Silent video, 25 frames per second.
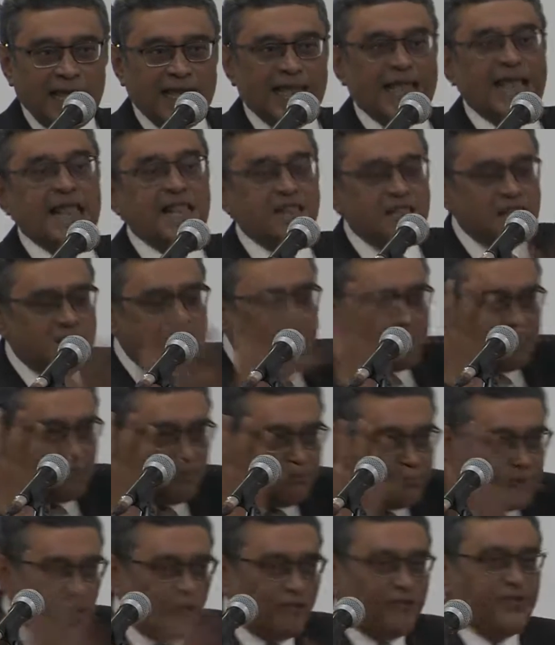In the
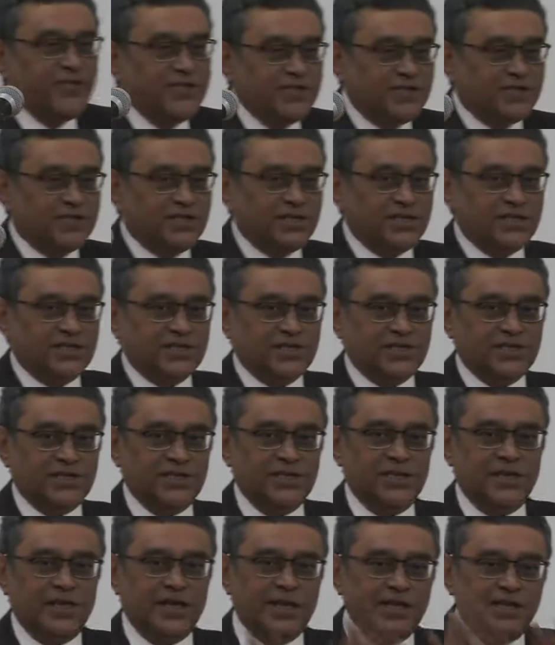
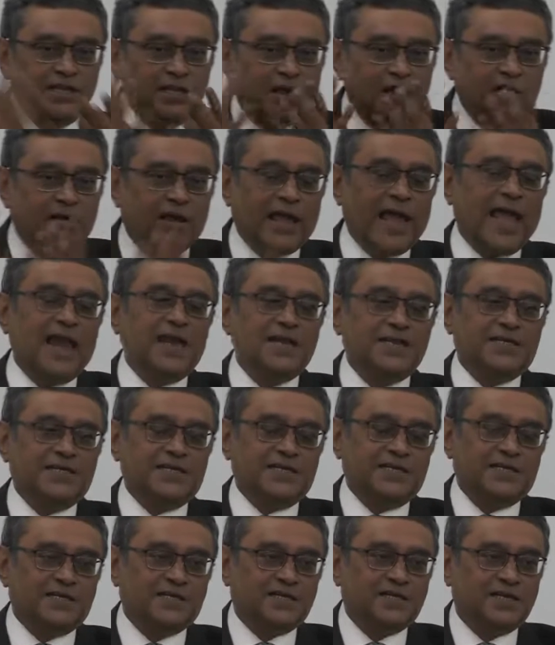provinces, in the
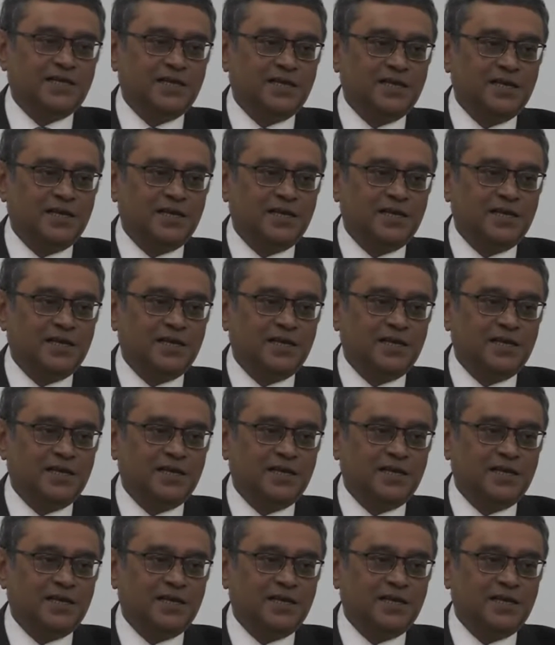localities,